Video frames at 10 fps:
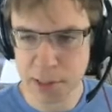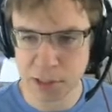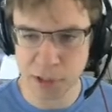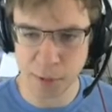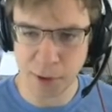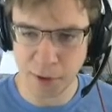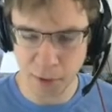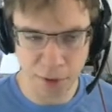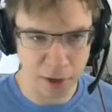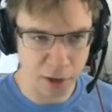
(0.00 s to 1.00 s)
So really the
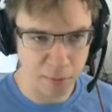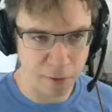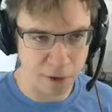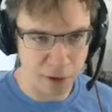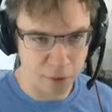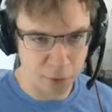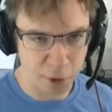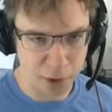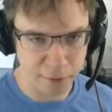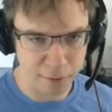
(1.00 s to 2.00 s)
only thing preventing us from
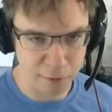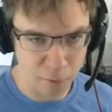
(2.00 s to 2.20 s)
going off